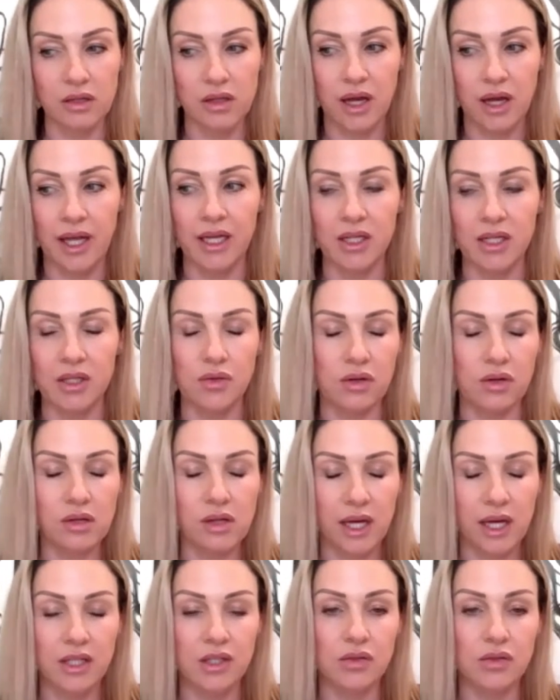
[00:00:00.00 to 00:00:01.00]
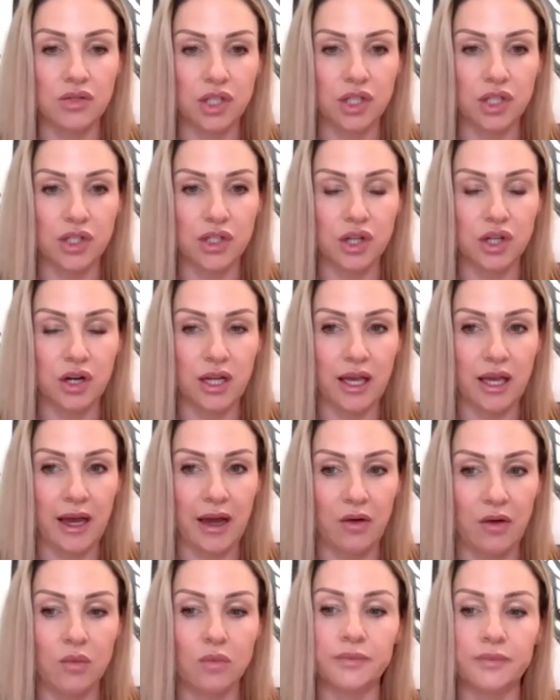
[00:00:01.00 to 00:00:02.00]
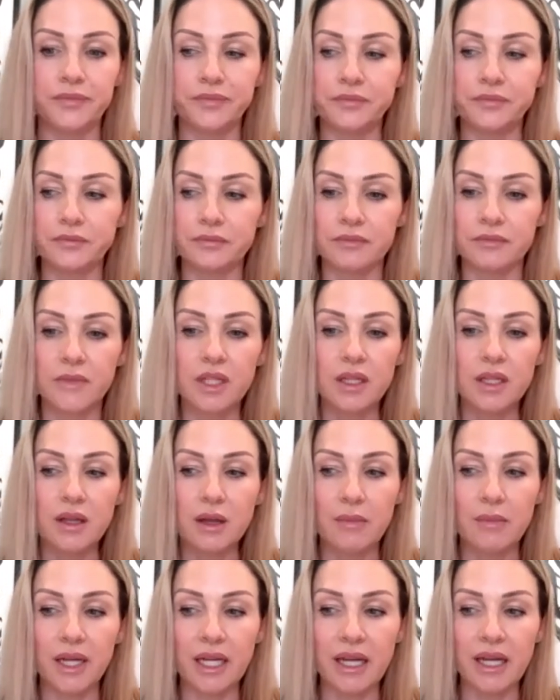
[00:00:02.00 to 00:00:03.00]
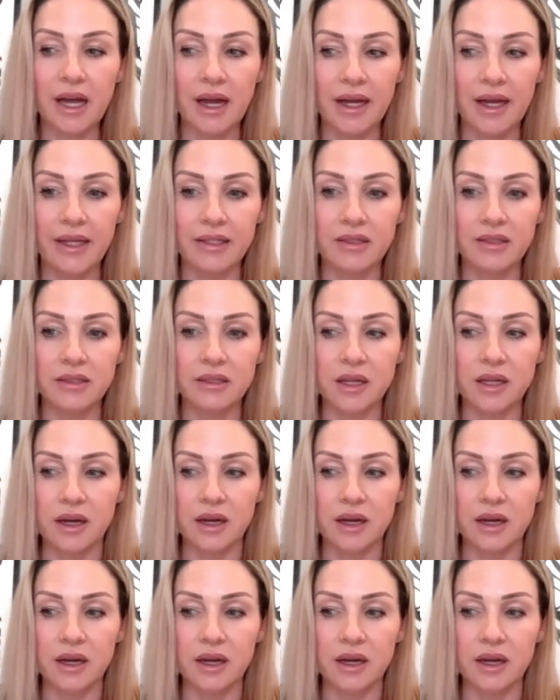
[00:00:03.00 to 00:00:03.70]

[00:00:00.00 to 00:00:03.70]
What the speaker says: client or a client who's just starting out, money guide